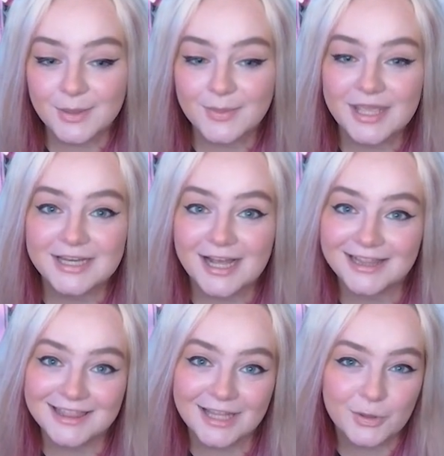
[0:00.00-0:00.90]
made a
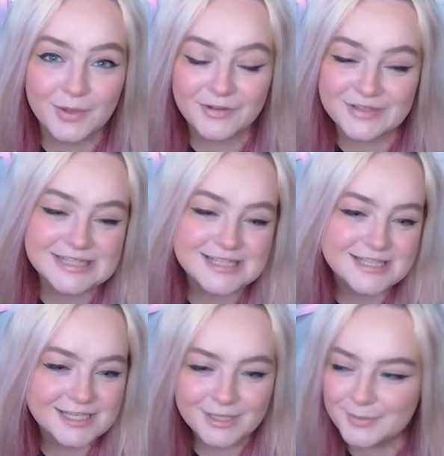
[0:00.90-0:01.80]
little bit of a
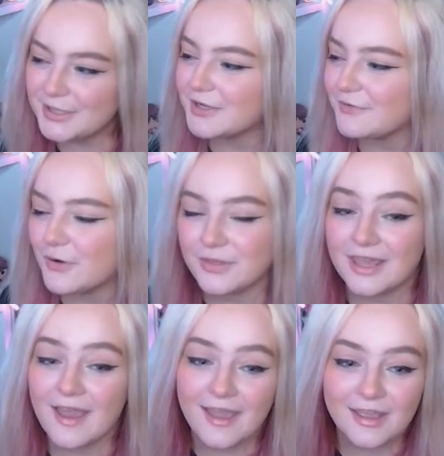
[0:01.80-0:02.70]
sneak peek of all
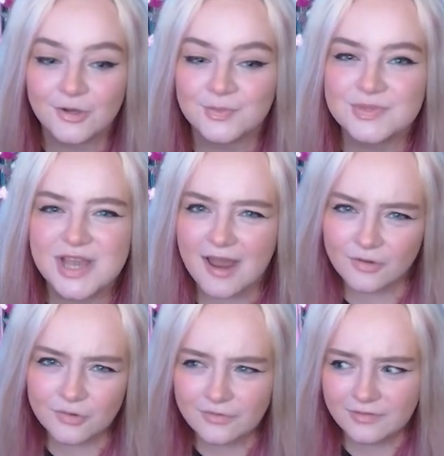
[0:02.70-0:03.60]
the items. I
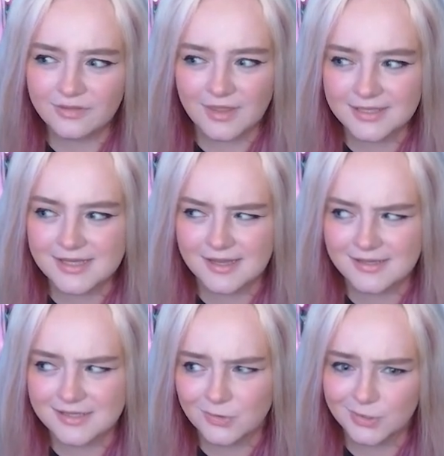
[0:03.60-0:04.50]
don't know if this
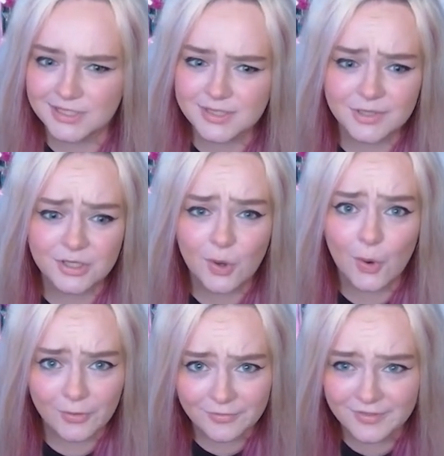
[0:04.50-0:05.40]
is going to be
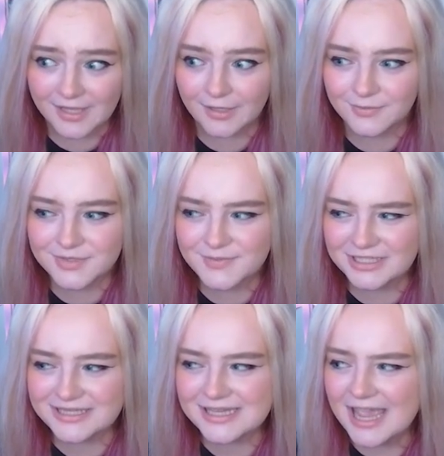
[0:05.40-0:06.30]
all of the items
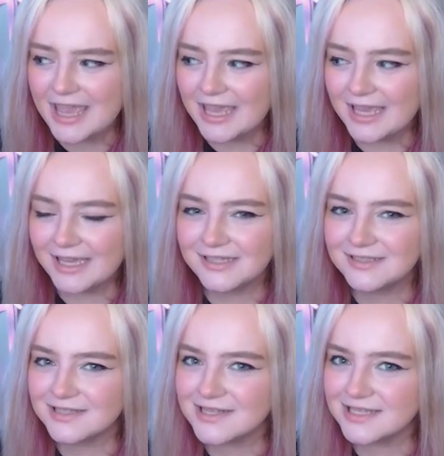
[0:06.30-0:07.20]
because it
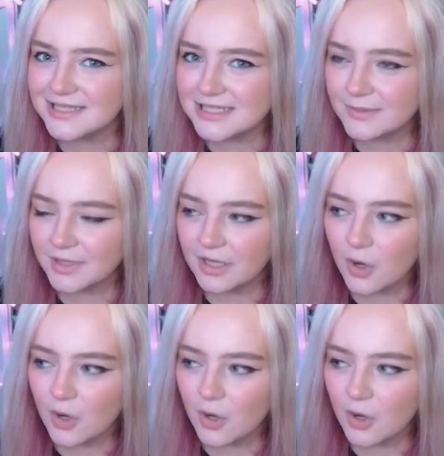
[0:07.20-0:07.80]
doesn't seem like a